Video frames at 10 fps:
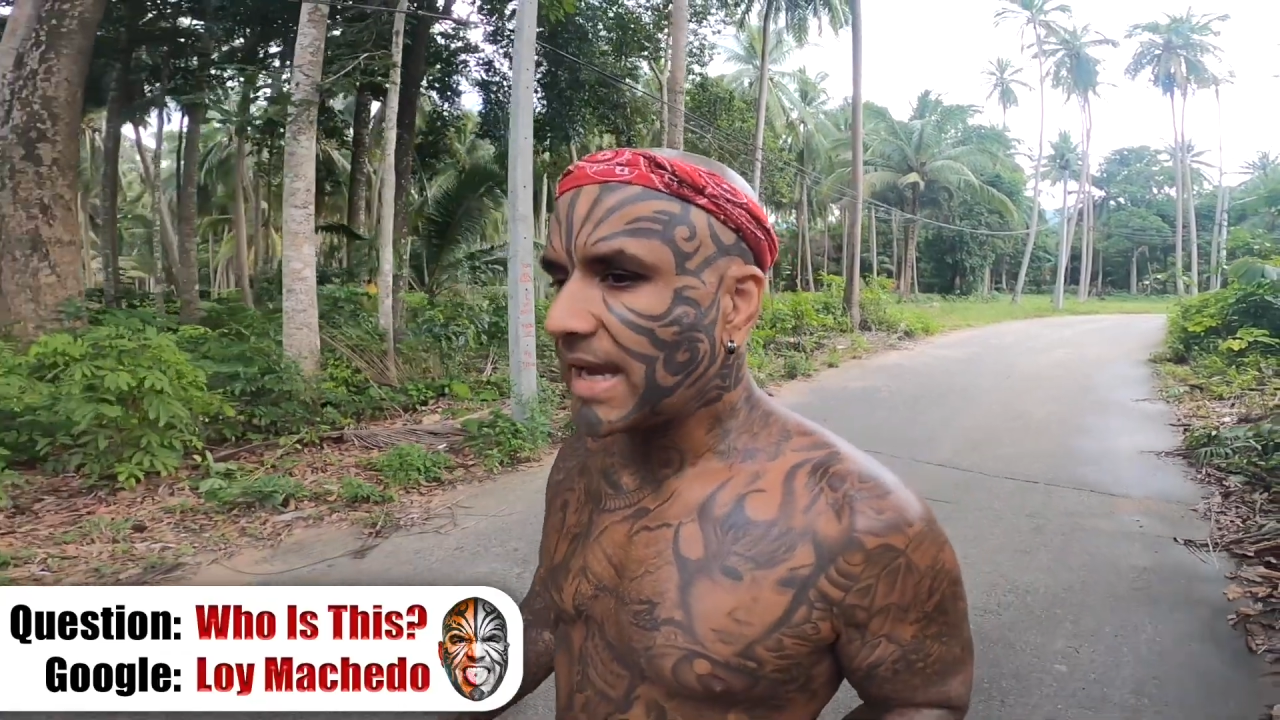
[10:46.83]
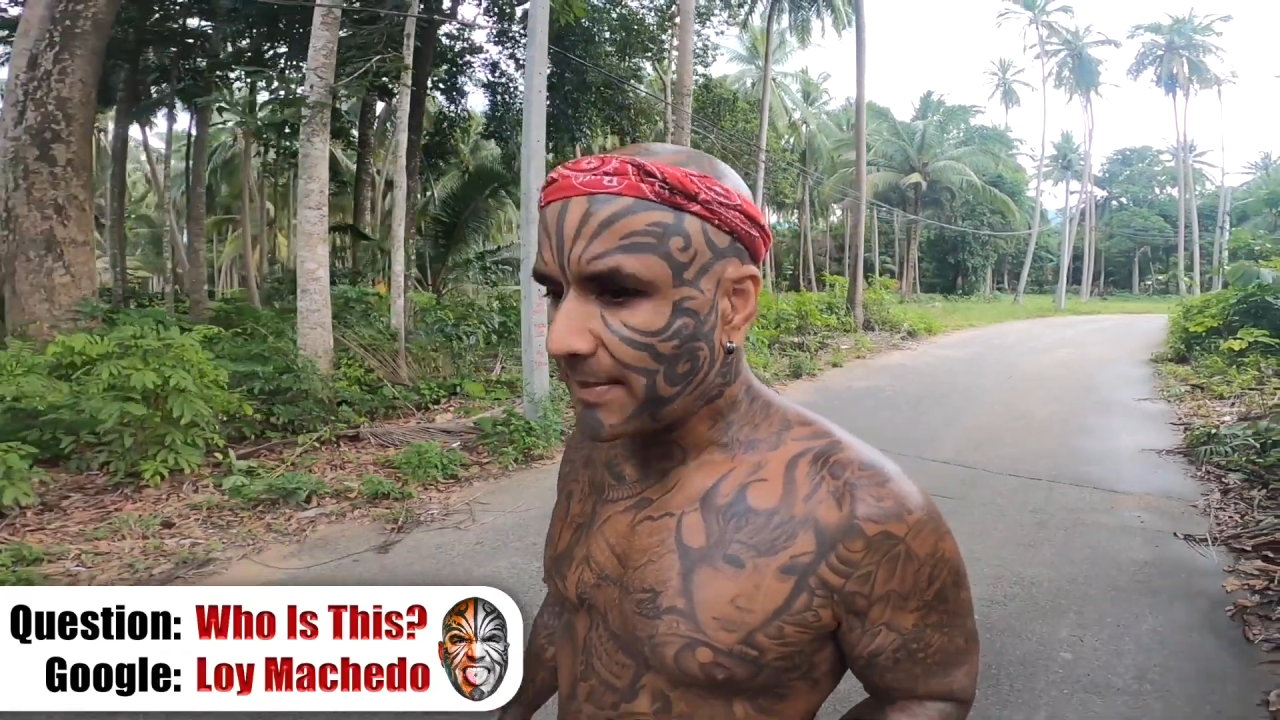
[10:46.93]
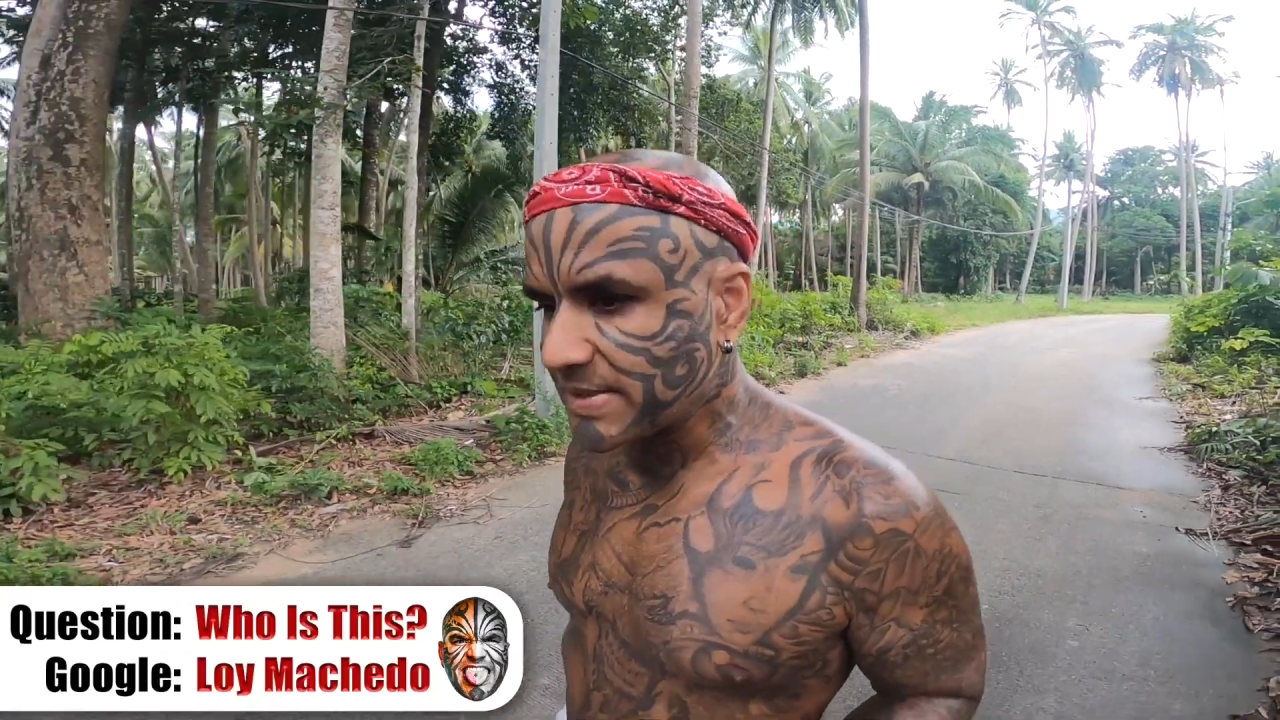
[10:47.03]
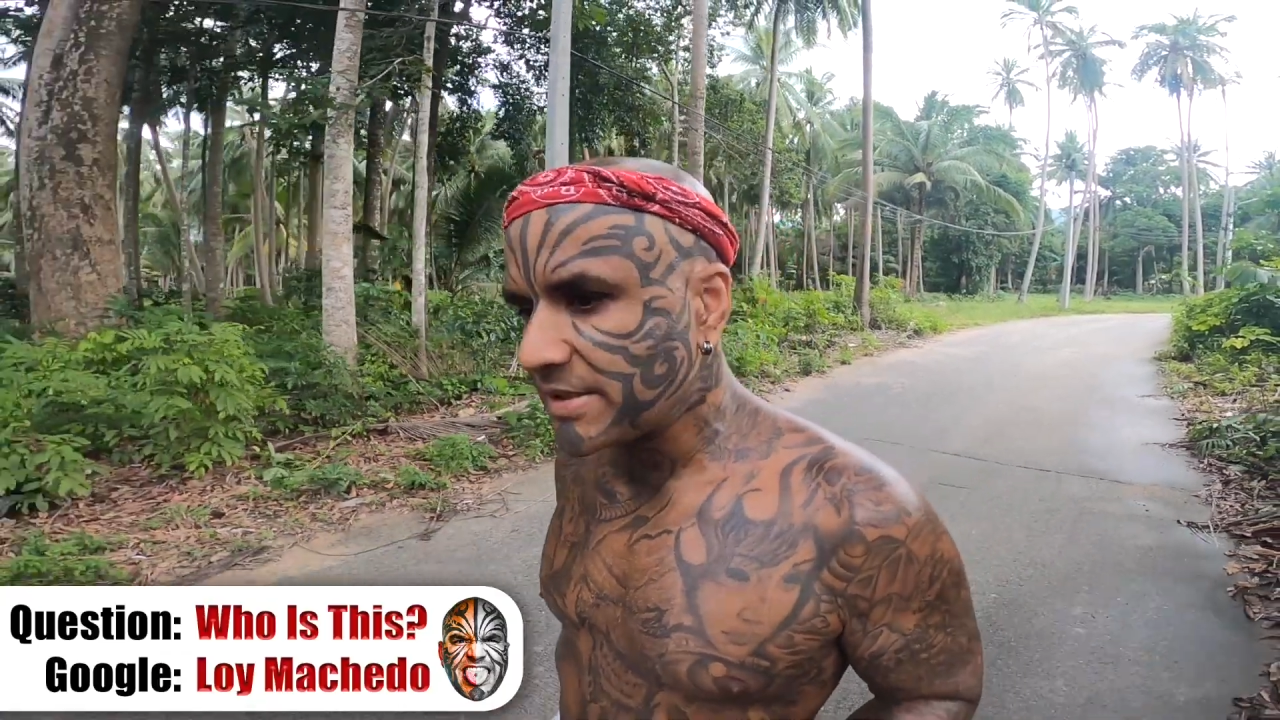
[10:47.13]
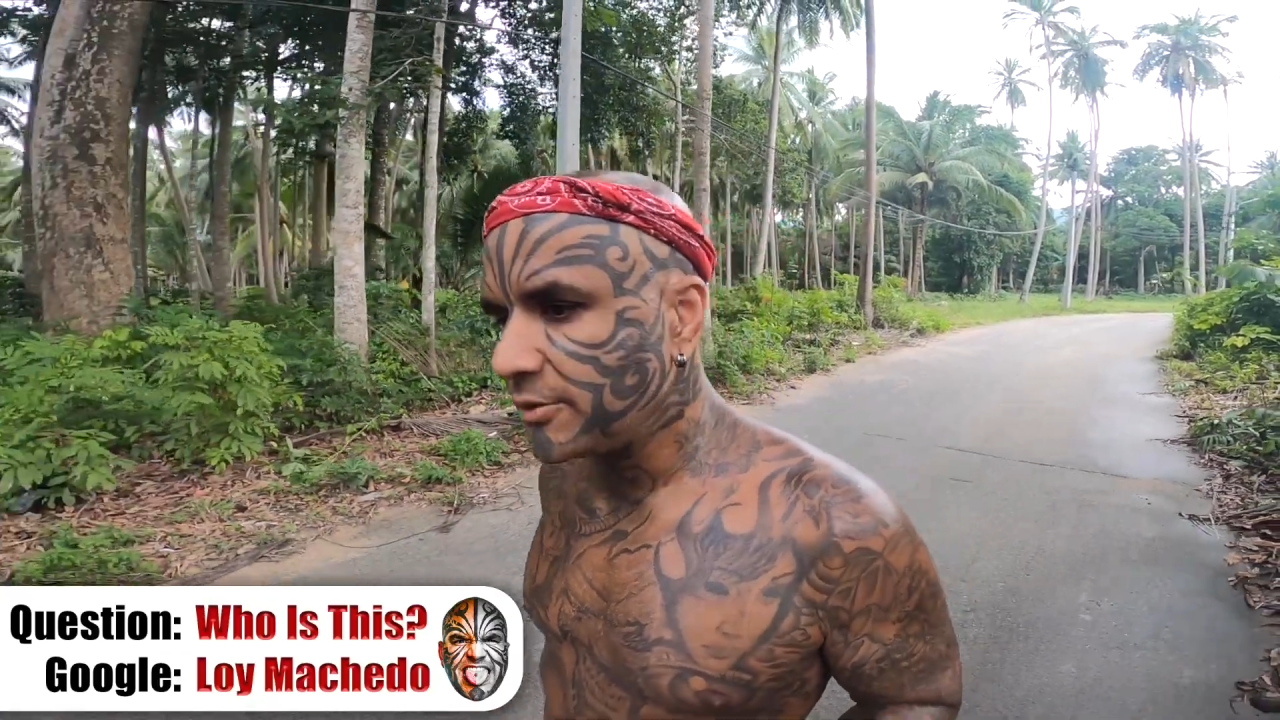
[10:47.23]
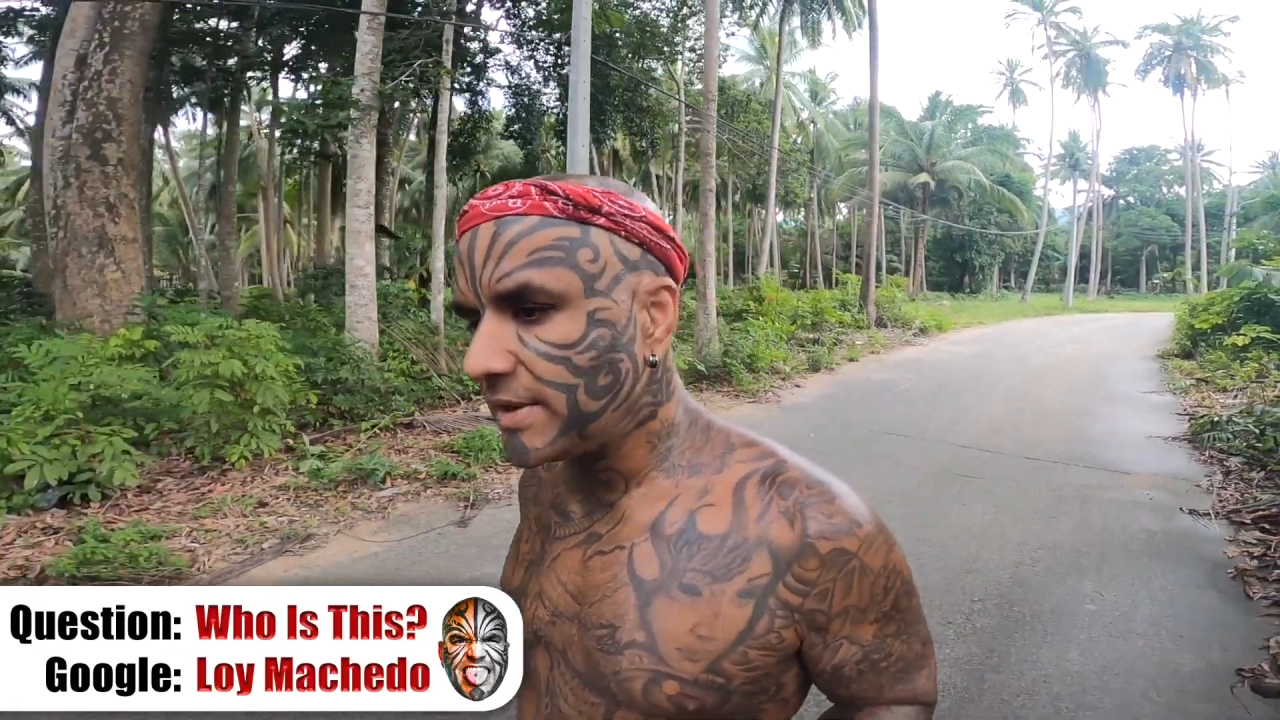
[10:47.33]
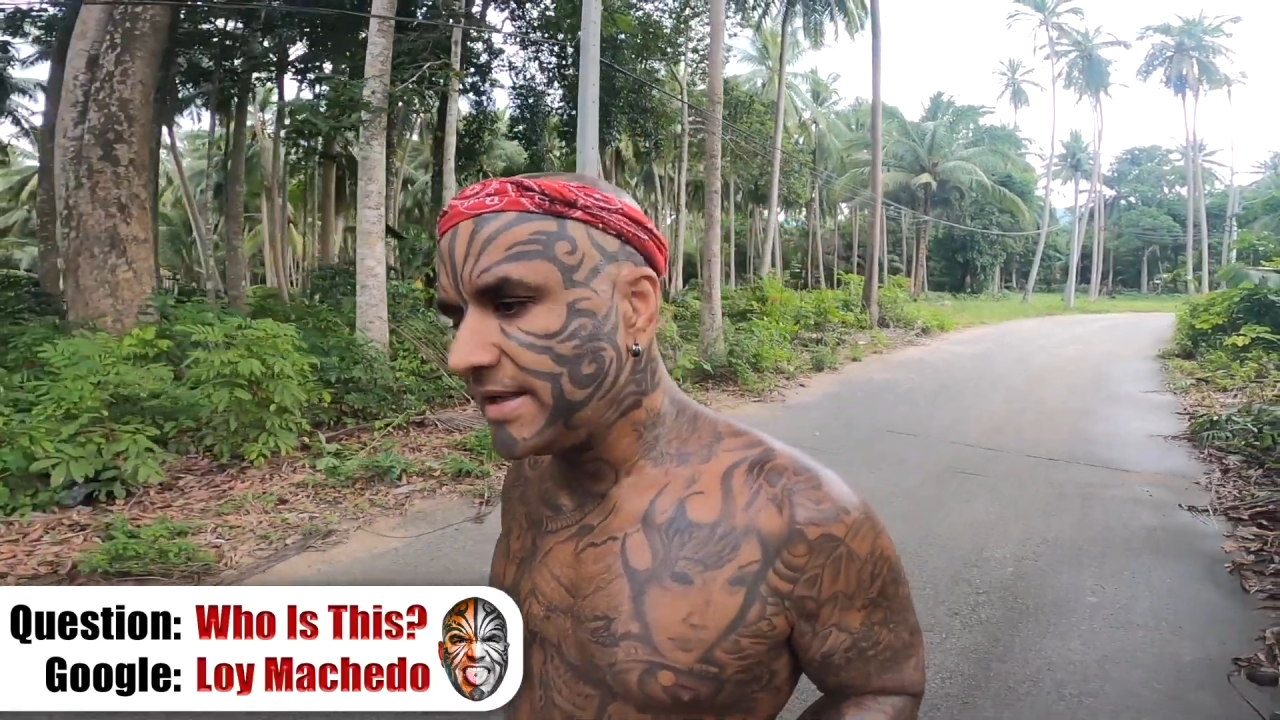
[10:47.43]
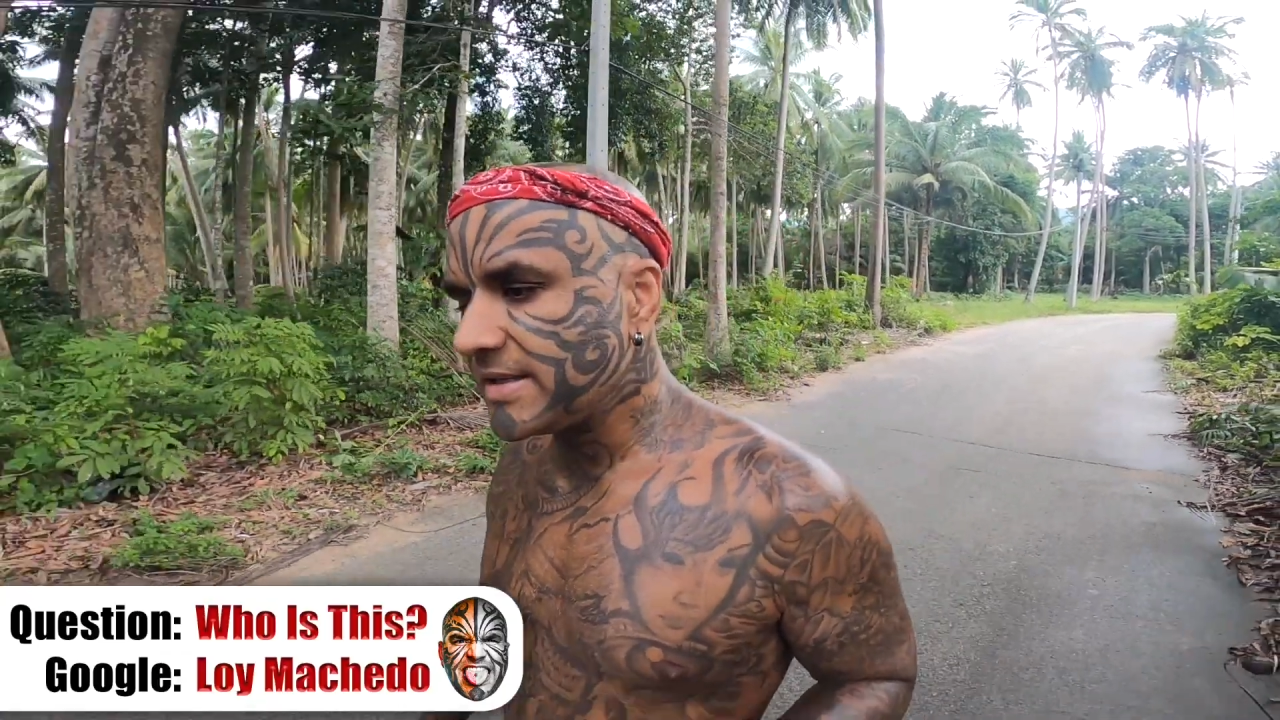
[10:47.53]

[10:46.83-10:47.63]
absolutely